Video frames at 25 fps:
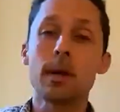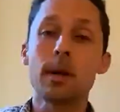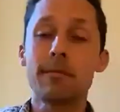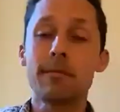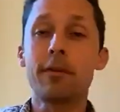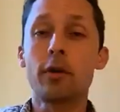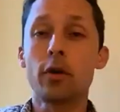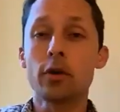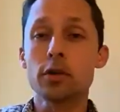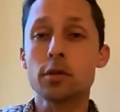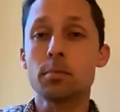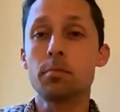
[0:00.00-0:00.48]

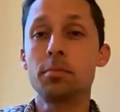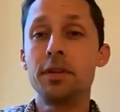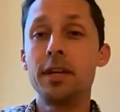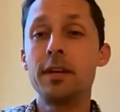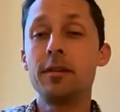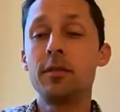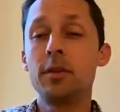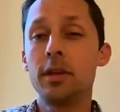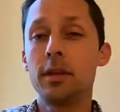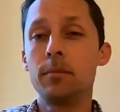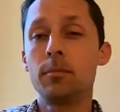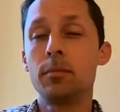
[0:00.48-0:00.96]
folks
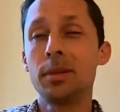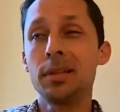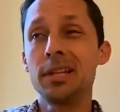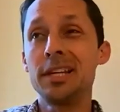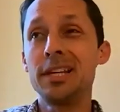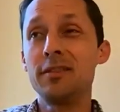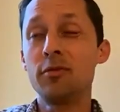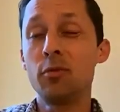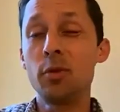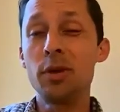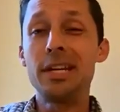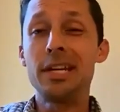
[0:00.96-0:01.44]

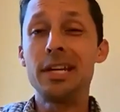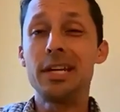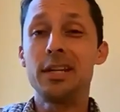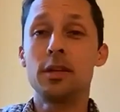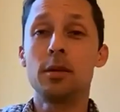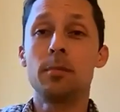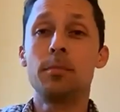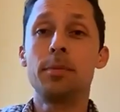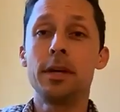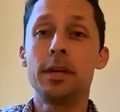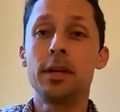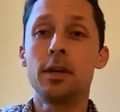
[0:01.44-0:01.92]
believe we need to
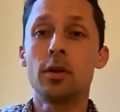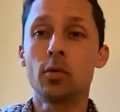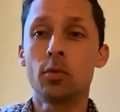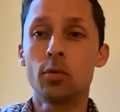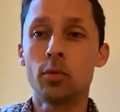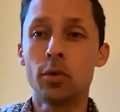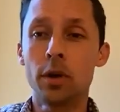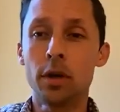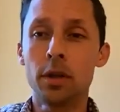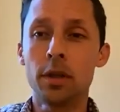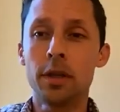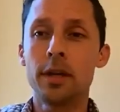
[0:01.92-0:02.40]
be to
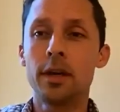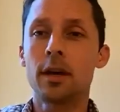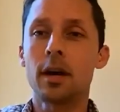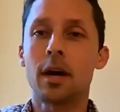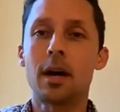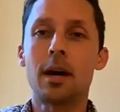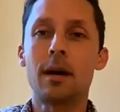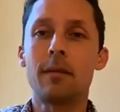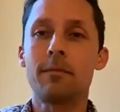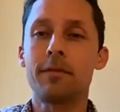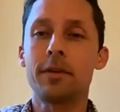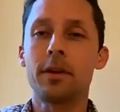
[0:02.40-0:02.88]
really
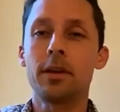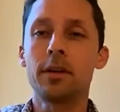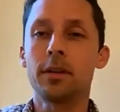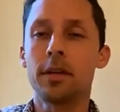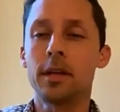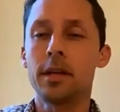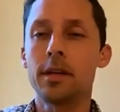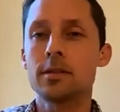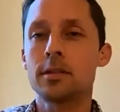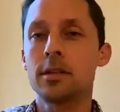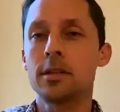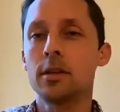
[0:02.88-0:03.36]
confidently
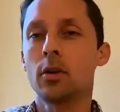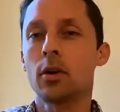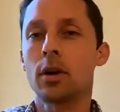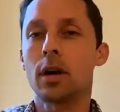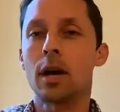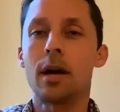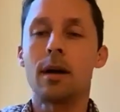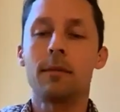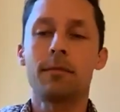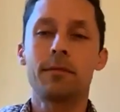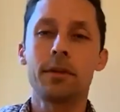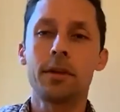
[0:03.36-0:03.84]
instill
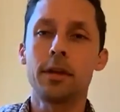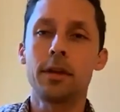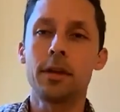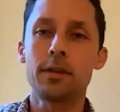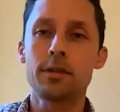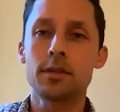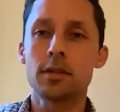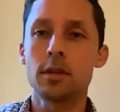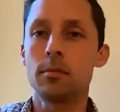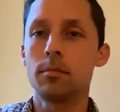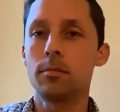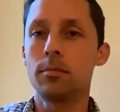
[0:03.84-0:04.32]

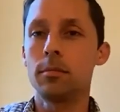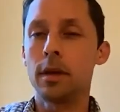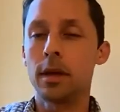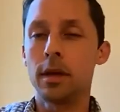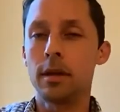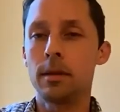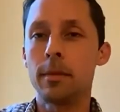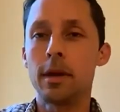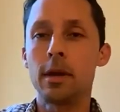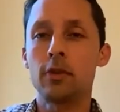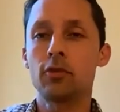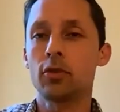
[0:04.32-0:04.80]
confidence
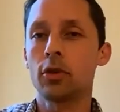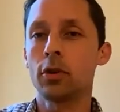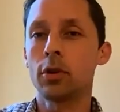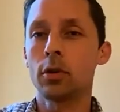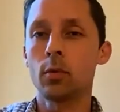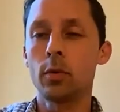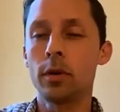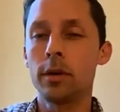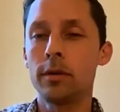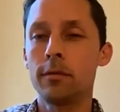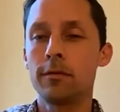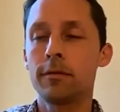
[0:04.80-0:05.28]
and make sure
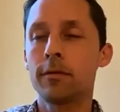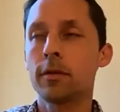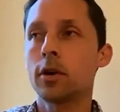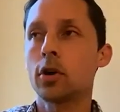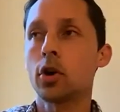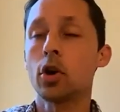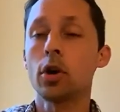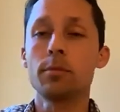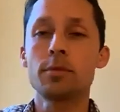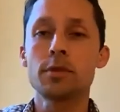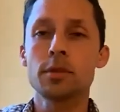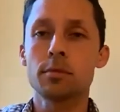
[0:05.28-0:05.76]
we've
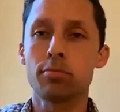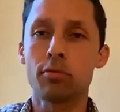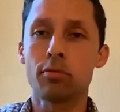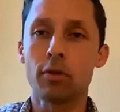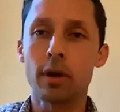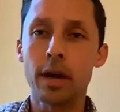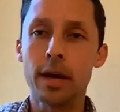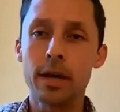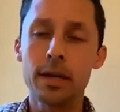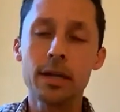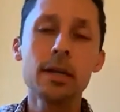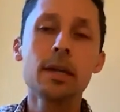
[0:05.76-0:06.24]
curbed
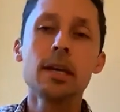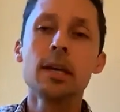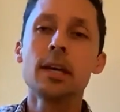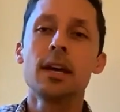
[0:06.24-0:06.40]
spread.